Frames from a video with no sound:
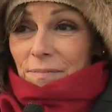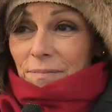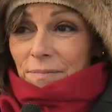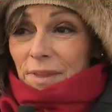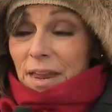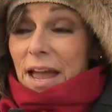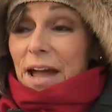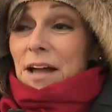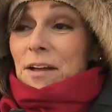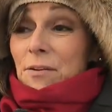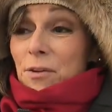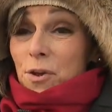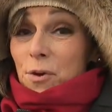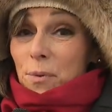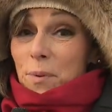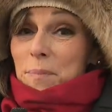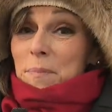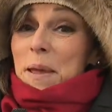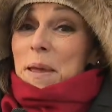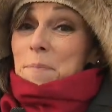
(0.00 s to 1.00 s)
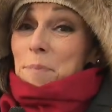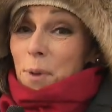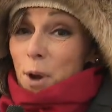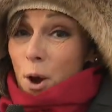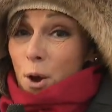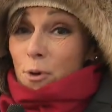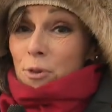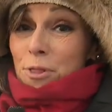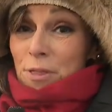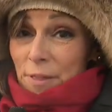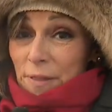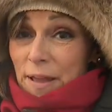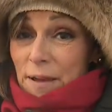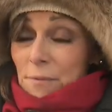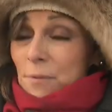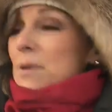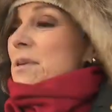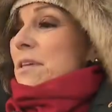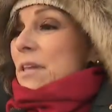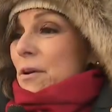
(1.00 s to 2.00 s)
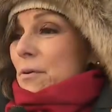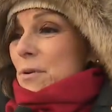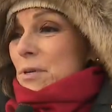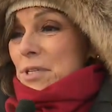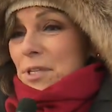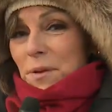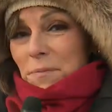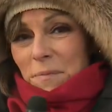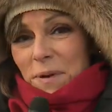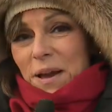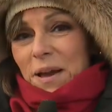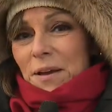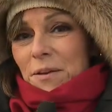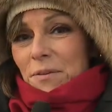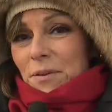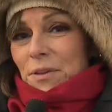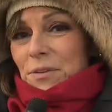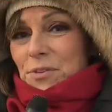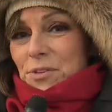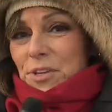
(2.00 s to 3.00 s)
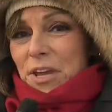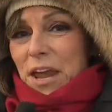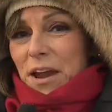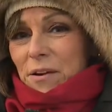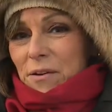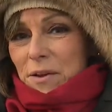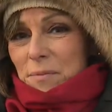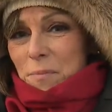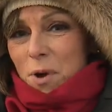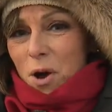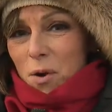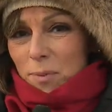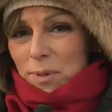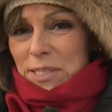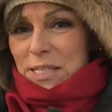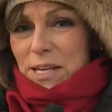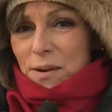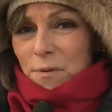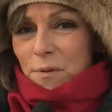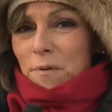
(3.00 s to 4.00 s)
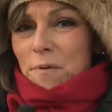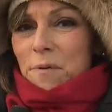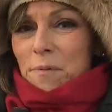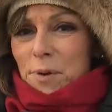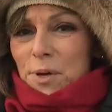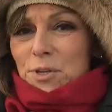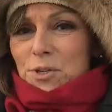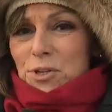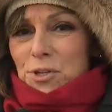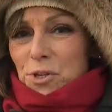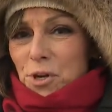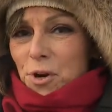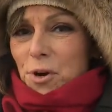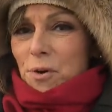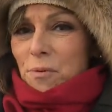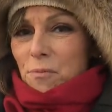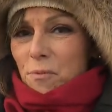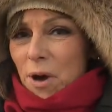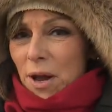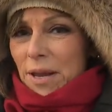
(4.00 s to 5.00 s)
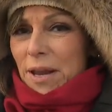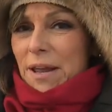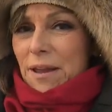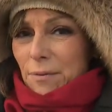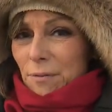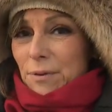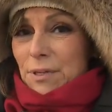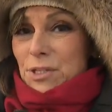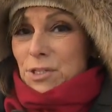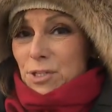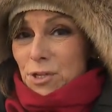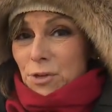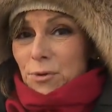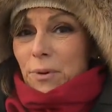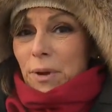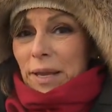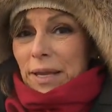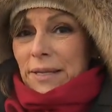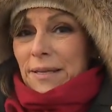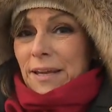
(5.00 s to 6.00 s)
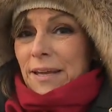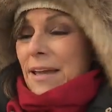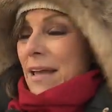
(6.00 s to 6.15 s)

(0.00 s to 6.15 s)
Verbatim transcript: Yeah, you and me both. It was there were some uh, scary moments there where we weren't sure what he was doing.